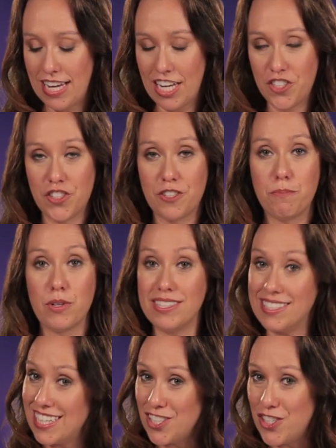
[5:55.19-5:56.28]
Each
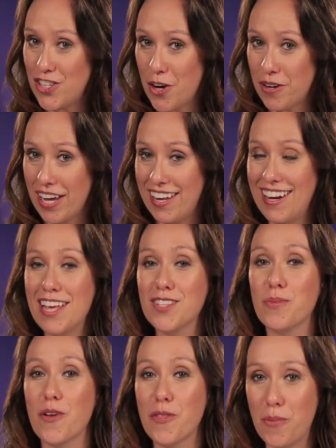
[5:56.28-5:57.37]
prestige token is worth